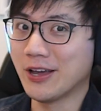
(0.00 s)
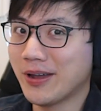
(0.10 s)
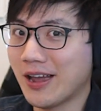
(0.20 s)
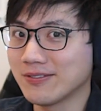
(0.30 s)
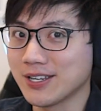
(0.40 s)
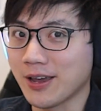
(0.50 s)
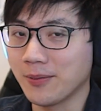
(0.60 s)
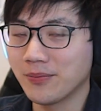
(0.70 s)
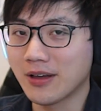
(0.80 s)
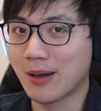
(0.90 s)
that we have
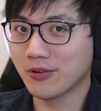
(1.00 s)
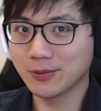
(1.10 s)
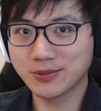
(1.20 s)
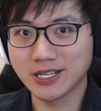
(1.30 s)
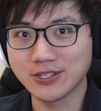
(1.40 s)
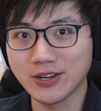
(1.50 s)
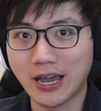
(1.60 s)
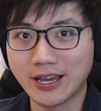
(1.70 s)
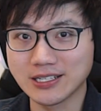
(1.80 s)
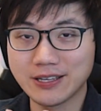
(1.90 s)
today, I'm going to present to you
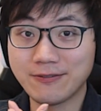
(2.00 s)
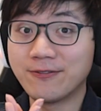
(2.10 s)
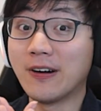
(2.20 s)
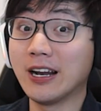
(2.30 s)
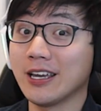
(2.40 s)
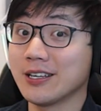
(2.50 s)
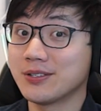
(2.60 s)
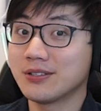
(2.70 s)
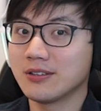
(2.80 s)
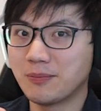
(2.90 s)
guys the
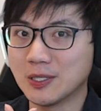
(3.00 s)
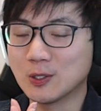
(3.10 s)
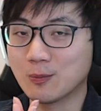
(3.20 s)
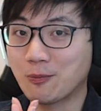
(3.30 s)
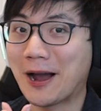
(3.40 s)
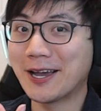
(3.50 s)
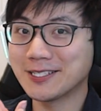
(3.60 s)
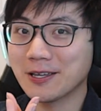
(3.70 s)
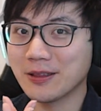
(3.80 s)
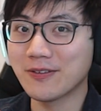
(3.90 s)
funniest, but
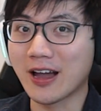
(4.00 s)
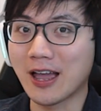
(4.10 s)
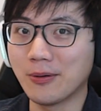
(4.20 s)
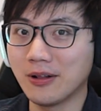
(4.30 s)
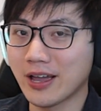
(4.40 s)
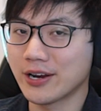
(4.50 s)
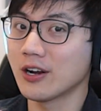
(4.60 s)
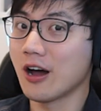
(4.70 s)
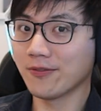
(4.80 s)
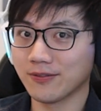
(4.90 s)
surprisingly viable and
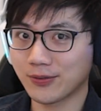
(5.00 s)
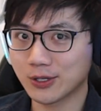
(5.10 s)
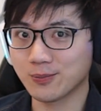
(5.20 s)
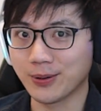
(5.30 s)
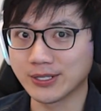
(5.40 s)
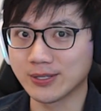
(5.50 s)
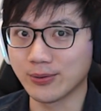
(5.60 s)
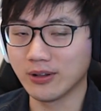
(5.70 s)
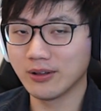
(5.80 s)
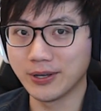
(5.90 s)
often first
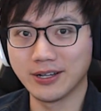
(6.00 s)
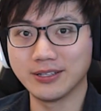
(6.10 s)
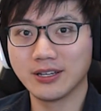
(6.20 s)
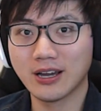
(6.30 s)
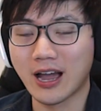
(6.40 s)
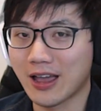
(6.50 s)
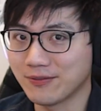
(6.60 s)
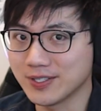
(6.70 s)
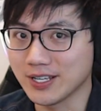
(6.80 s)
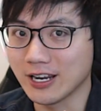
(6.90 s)
placeable build I've
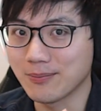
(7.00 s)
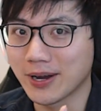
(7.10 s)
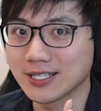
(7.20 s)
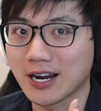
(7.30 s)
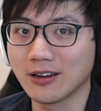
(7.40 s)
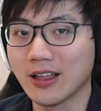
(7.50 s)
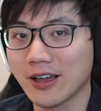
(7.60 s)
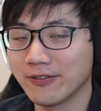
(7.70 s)
seen in my entire life.